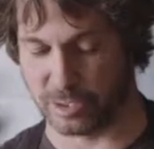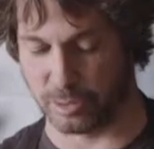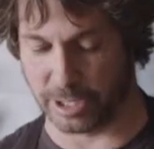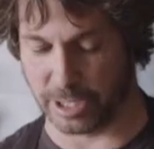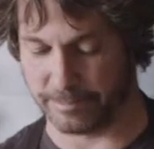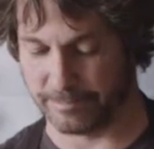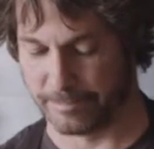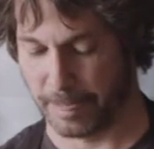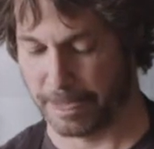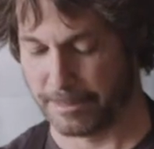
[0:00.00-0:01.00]
the tuna,
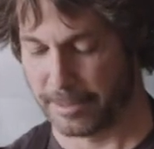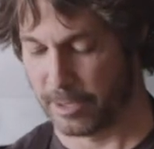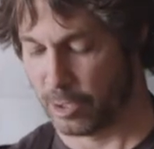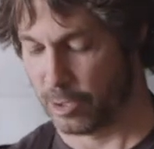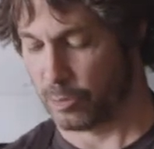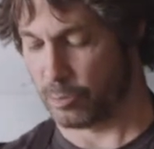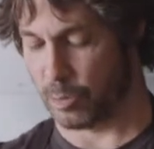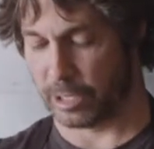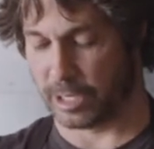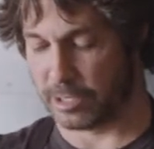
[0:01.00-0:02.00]

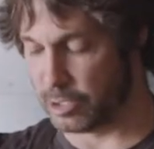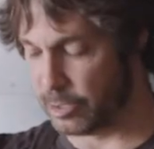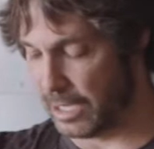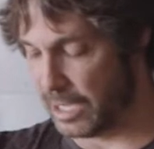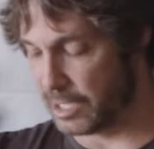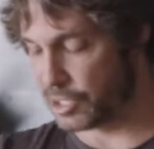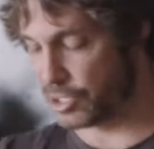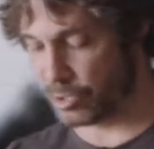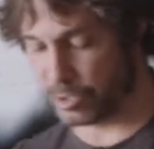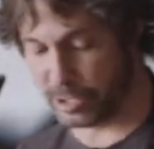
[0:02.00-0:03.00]
what we're going to do is
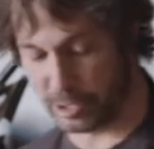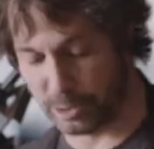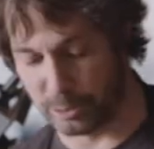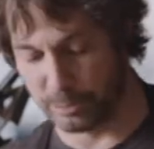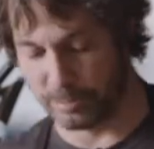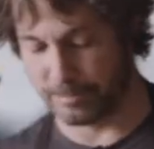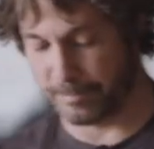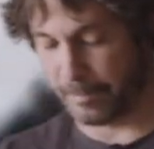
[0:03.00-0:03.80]
show you,